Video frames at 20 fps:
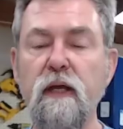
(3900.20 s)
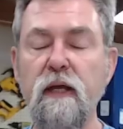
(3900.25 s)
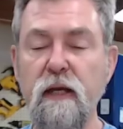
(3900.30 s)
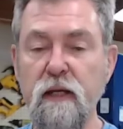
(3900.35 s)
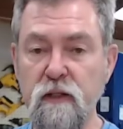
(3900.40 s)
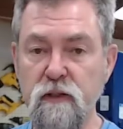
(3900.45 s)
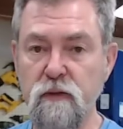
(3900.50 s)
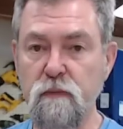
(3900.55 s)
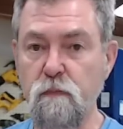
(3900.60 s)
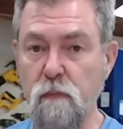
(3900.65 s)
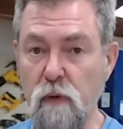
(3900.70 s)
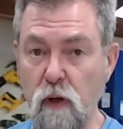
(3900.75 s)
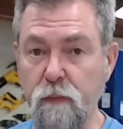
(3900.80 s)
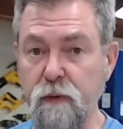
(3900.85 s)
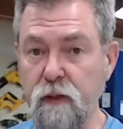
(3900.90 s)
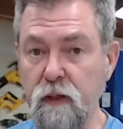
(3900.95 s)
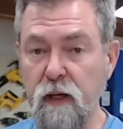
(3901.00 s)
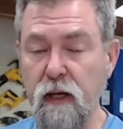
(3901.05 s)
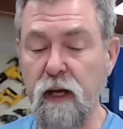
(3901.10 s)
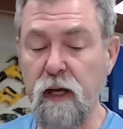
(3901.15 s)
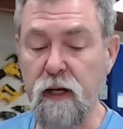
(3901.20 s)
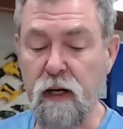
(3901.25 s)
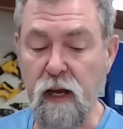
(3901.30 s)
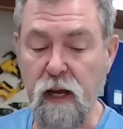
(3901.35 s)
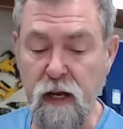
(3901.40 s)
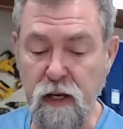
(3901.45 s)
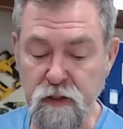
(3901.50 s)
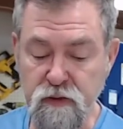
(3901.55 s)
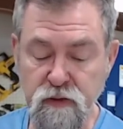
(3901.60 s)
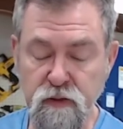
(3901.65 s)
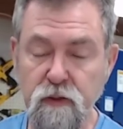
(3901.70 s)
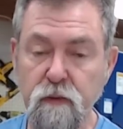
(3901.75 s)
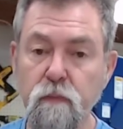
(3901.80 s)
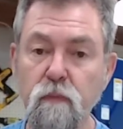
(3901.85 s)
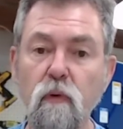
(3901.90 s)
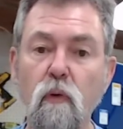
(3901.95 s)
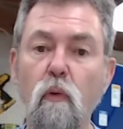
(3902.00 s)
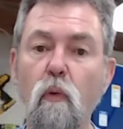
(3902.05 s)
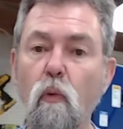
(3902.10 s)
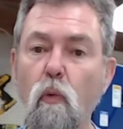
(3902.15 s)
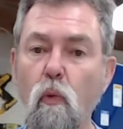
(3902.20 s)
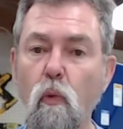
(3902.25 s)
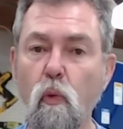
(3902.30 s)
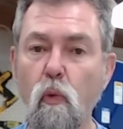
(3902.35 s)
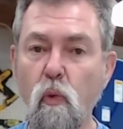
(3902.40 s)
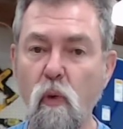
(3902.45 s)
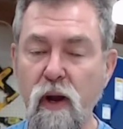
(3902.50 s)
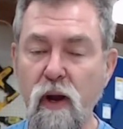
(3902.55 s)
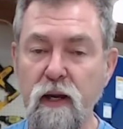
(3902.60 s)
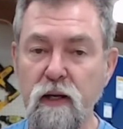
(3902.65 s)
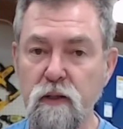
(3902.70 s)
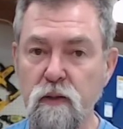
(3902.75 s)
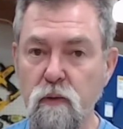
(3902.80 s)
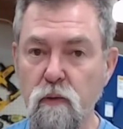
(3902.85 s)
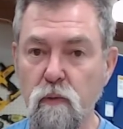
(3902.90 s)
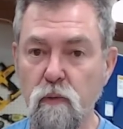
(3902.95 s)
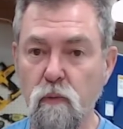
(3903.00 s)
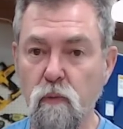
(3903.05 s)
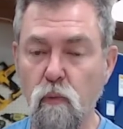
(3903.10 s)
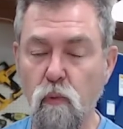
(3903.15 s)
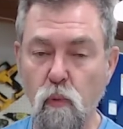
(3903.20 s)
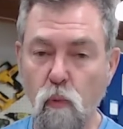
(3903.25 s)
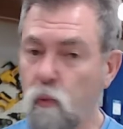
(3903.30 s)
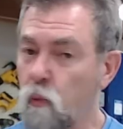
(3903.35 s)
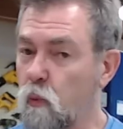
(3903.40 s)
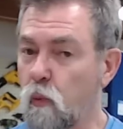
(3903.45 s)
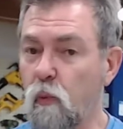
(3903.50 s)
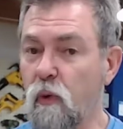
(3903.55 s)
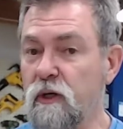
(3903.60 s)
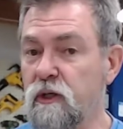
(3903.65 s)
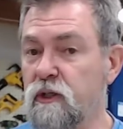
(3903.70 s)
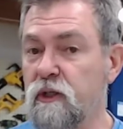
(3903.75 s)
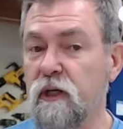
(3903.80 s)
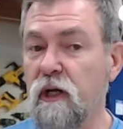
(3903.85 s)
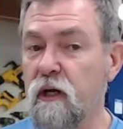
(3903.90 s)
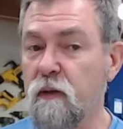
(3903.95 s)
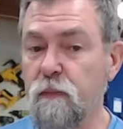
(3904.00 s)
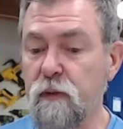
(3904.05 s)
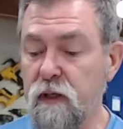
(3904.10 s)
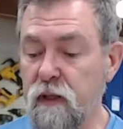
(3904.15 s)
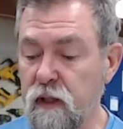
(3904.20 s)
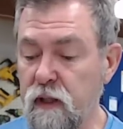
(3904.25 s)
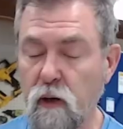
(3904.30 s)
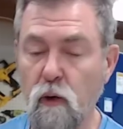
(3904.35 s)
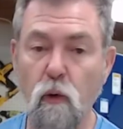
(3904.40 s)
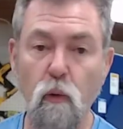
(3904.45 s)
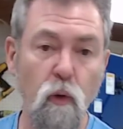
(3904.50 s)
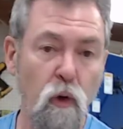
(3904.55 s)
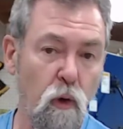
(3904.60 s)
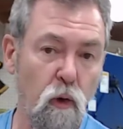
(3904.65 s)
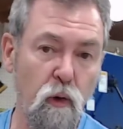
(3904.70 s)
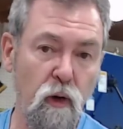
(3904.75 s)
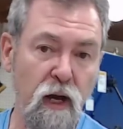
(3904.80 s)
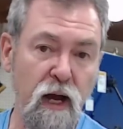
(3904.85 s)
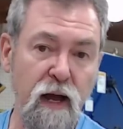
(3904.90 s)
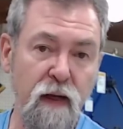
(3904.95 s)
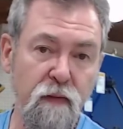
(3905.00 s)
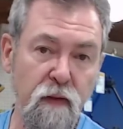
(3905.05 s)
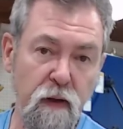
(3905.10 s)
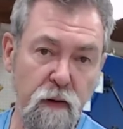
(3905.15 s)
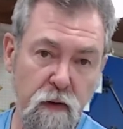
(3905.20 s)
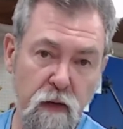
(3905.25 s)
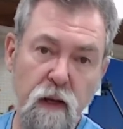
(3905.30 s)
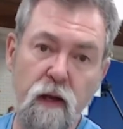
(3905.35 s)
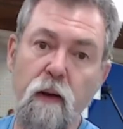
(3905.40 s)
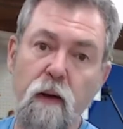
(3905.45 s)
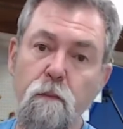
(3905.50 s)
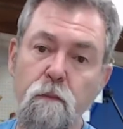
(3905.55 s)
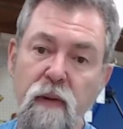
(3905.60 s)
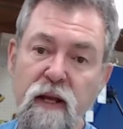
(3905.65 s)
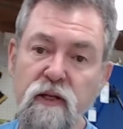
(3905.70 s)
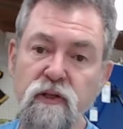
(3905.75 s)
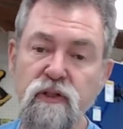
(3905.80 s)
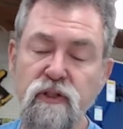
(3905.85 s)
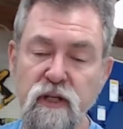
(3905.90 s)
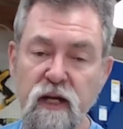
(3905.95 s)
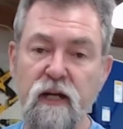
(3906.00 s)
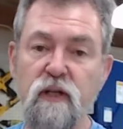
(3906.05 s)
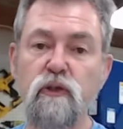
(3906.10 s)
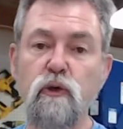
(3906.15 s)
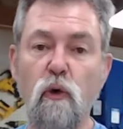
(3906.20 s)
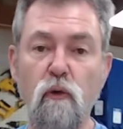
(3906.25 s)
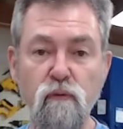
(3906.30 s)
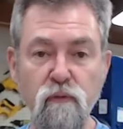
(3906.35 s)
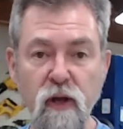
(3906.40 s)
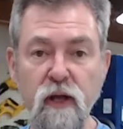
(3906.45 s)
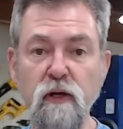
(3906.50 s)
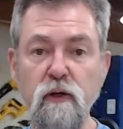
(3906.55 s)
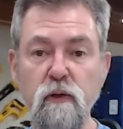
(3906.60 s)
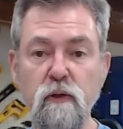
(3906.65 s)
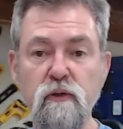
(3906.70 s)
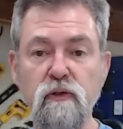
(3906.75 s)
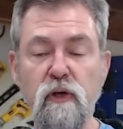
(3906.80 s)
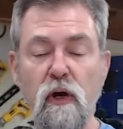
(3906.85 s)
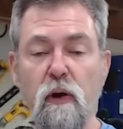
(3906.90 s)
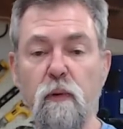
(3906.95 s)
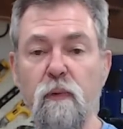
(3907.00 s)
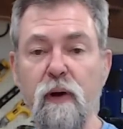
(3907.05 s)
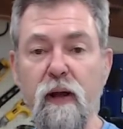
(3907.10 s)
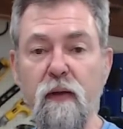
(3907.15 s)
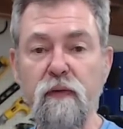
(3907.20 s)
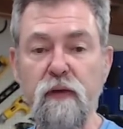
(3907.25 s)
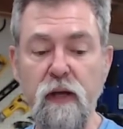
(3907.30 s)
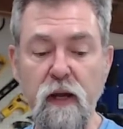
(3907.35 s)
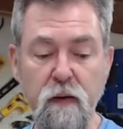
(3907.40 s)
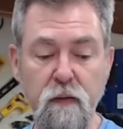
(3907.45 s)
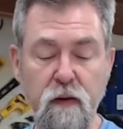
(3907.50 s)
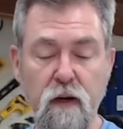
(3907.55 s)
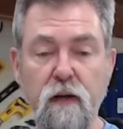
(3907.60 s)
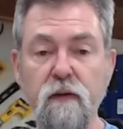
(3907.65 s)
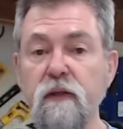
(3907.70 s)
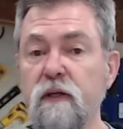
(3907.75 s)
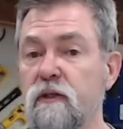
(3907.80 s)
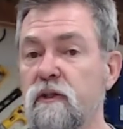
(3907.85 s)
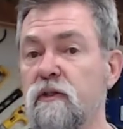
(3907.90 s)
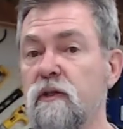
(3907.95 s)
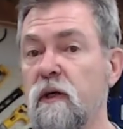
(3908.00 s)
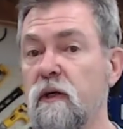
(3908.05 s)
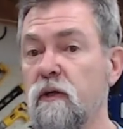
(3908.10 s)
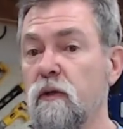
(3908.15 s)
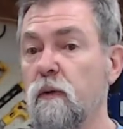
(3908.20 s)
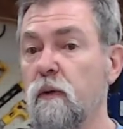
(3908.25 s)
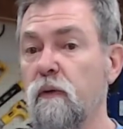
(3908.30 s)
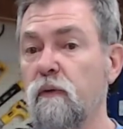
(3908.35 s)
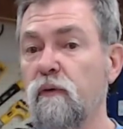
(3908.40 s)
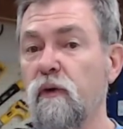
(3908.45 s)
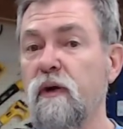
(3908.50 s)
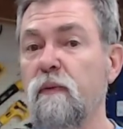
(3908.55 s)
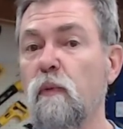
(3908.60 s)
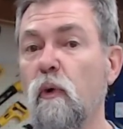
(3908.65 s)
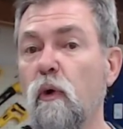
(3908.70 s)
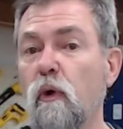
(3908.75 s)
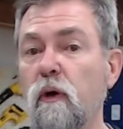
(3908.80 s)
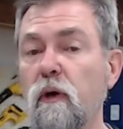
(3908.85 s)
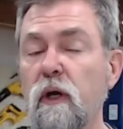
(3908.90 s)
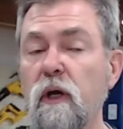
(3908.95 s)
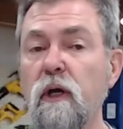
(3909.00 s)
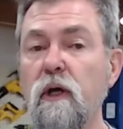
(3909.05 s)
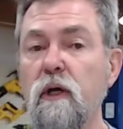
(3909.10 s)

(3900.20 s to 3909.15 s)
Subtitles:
in Melbourne and ask them when she's going to be there, or other men's sheds or venues around the area. I think she's only doing 3 more